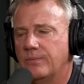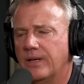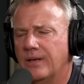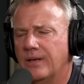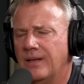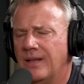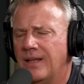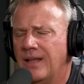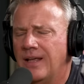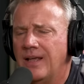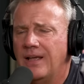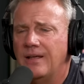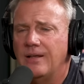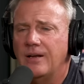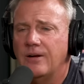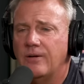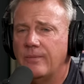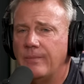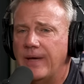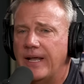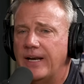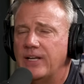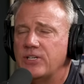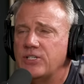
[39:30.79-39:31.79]
but, you
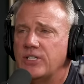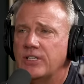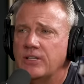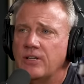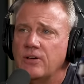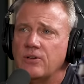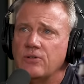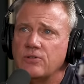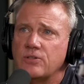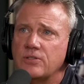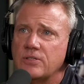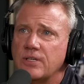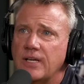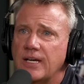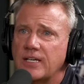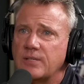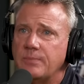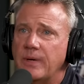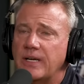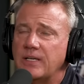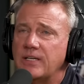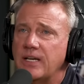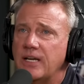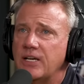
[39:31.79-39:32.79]
know, managing those
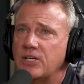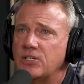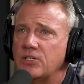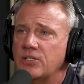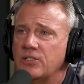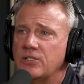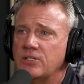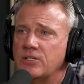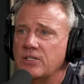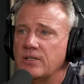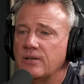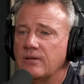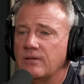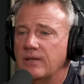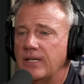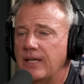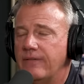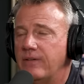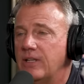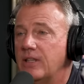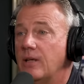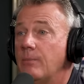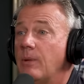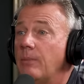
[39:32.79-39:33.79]
expectations and
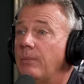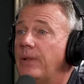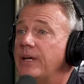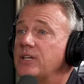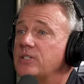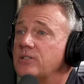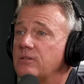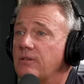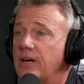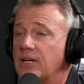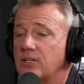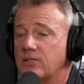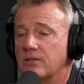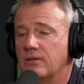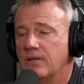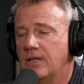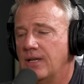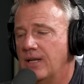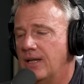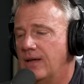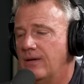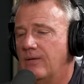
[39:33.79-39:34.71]
giving them a place to race,